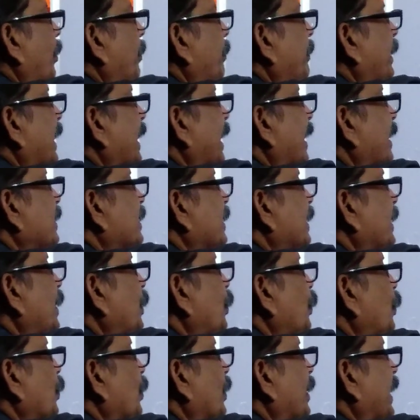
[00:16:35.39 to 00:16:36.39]
because
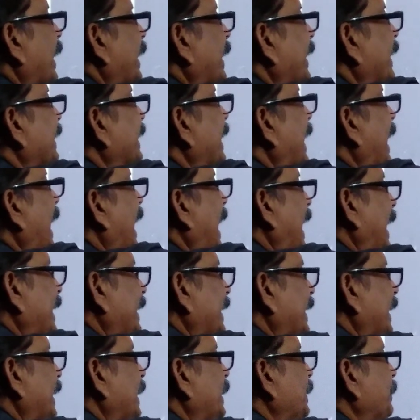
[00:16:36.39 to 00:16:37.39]
due to getting the high
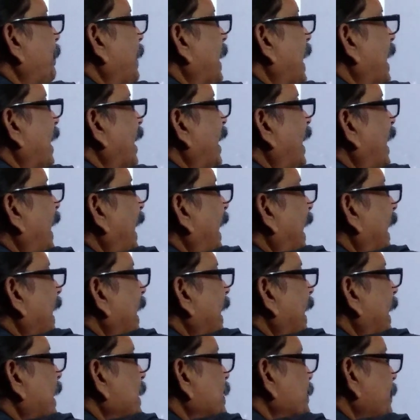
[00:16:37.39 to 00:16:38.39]
rainfall and
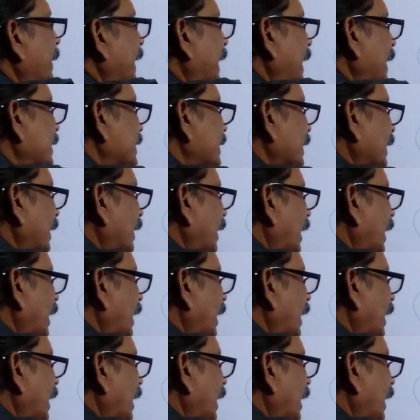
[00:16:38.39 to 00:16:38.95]
as well as